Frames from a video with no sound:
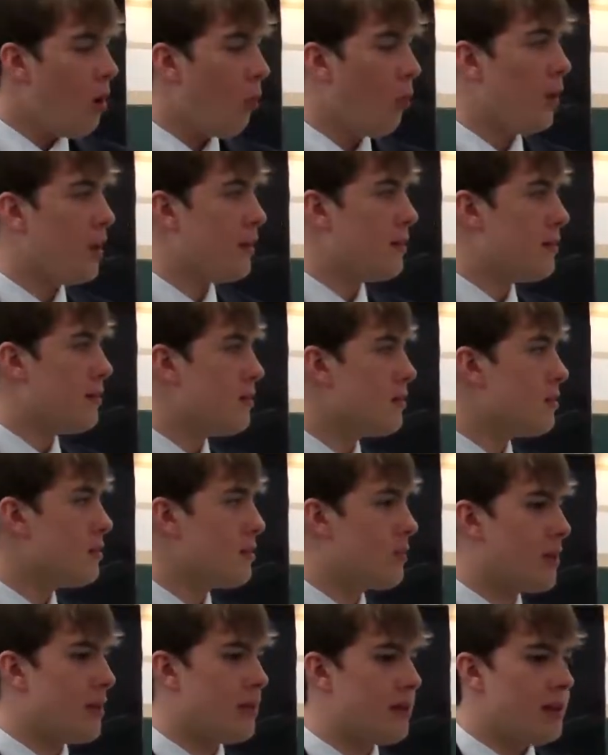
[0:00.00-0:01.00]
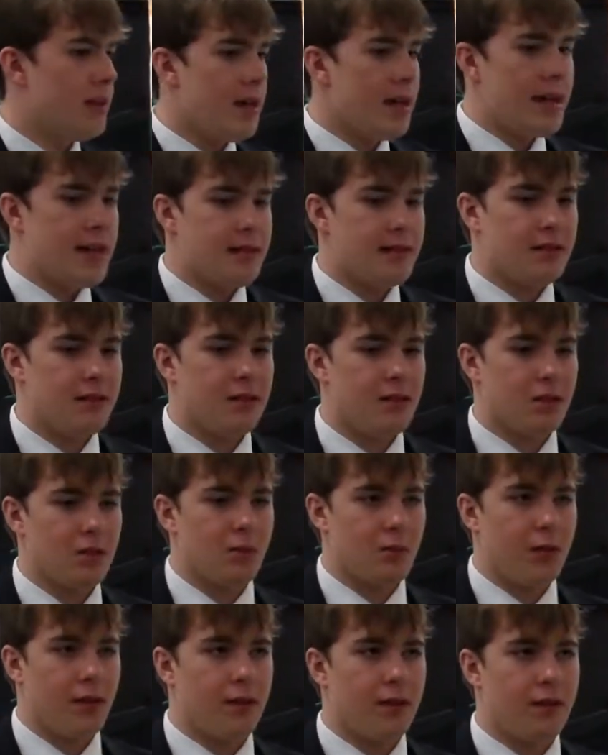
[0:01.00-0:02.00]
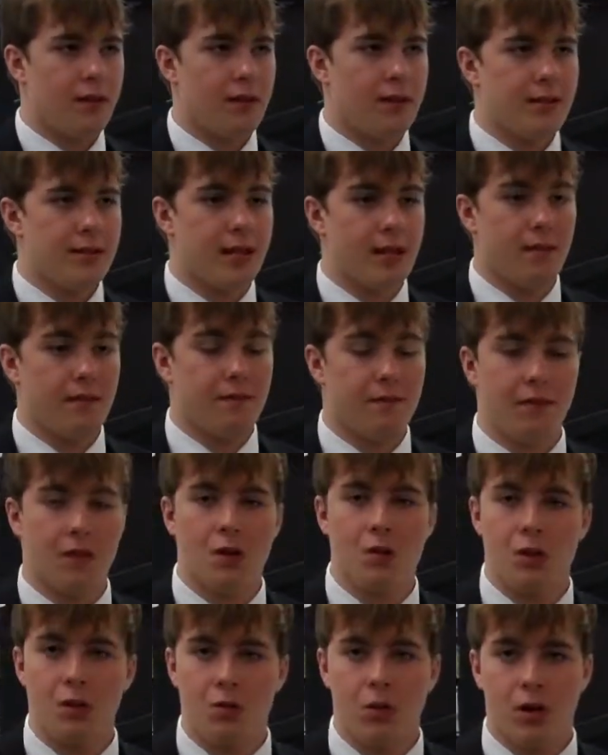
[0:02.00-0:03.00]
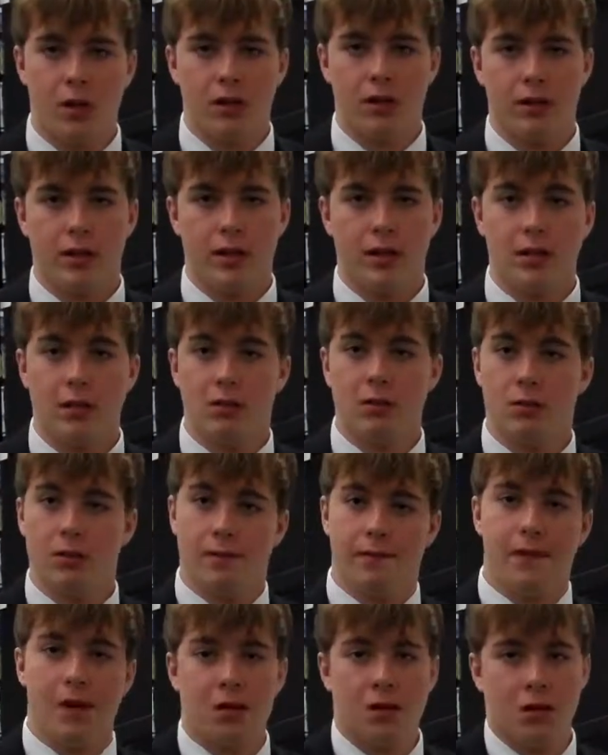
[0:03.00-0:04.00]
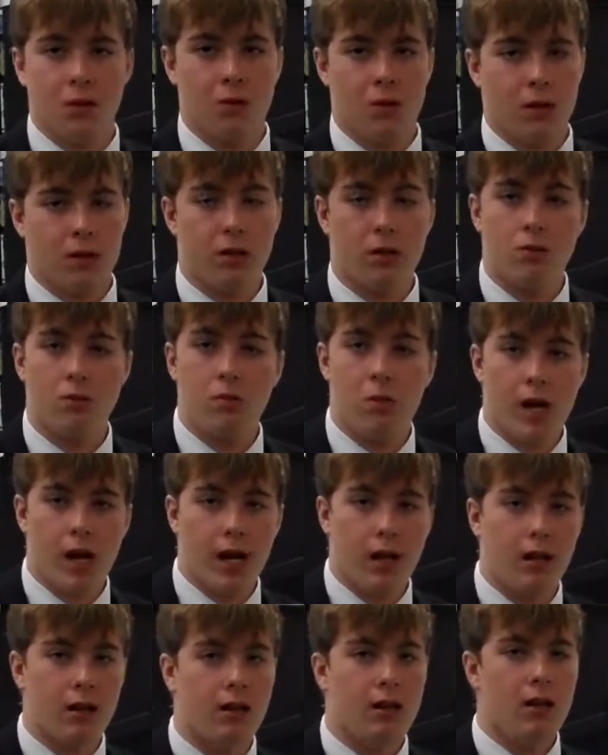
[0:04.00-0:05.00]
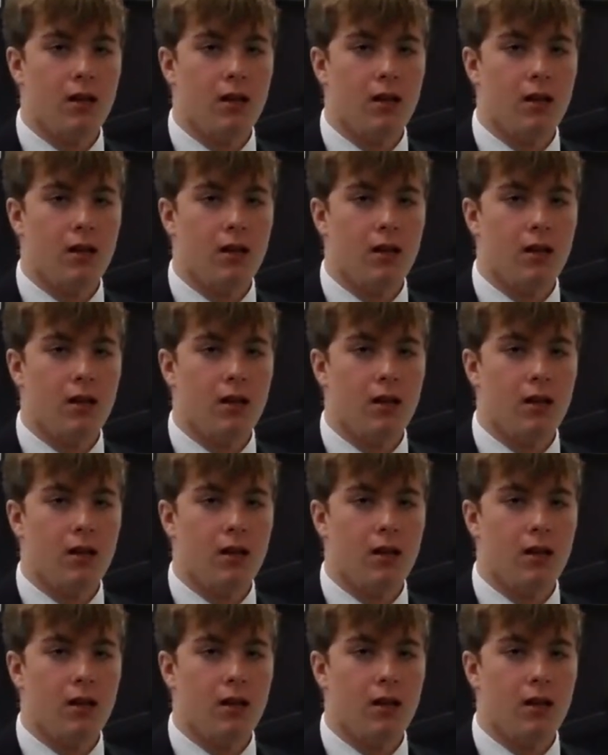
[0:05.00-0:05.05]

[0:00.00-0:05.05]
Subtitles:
What it deals with is instead of flowing water, it deals with falling water, or rain.